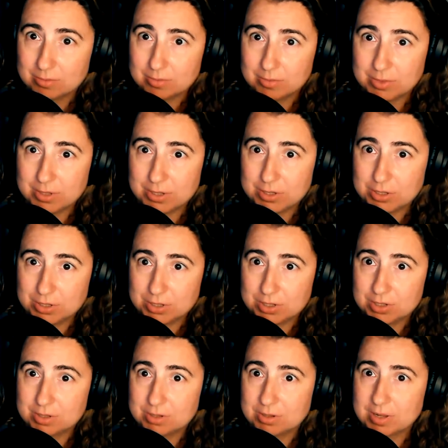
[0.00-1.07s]

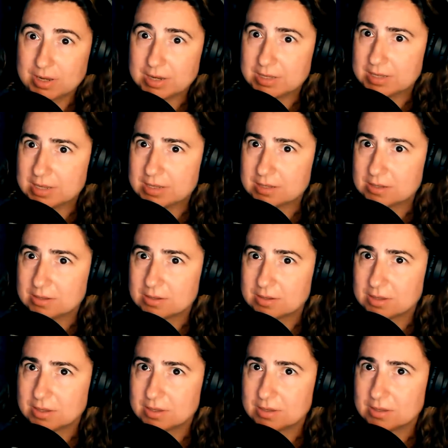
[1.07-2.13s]
and he says,
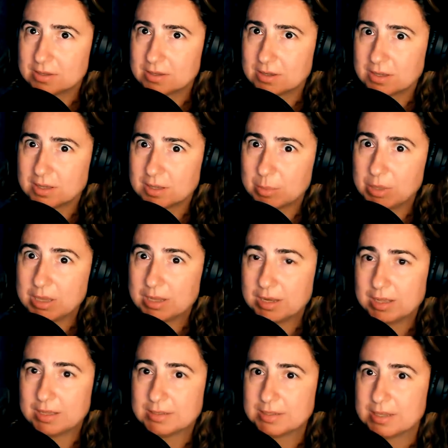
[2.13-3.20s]
in the
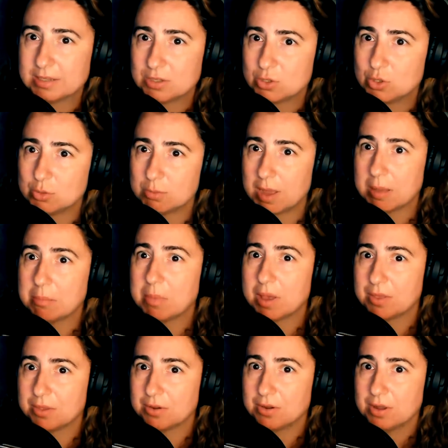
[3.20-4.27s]
beginning, he says, "To my
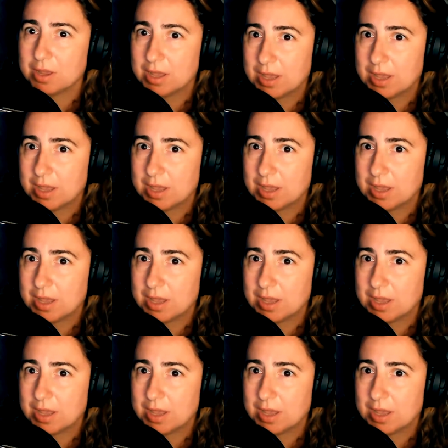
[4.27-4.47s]
mother